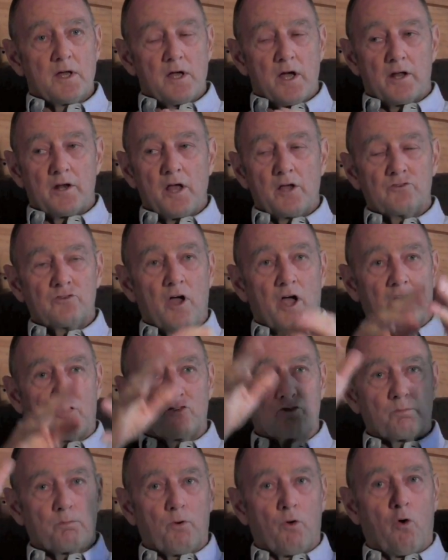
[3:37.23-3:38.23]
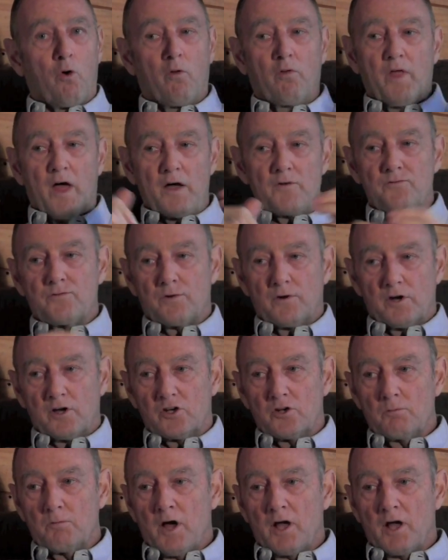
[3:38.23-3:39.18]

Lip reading: And as I explored that freedom,